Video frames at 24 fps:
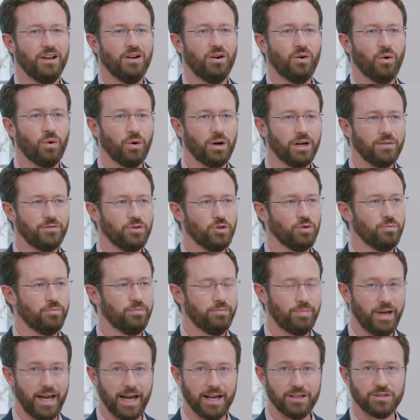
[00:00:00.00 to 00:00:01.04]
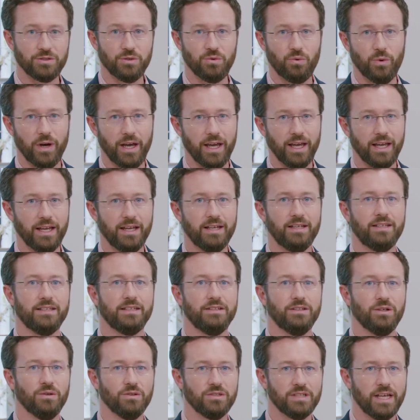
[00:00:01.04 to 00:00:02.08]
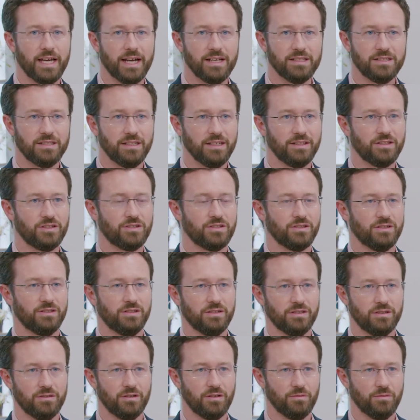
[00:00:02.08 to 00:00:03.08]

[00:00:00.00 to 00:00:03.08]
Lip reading: or if you pass away and those assets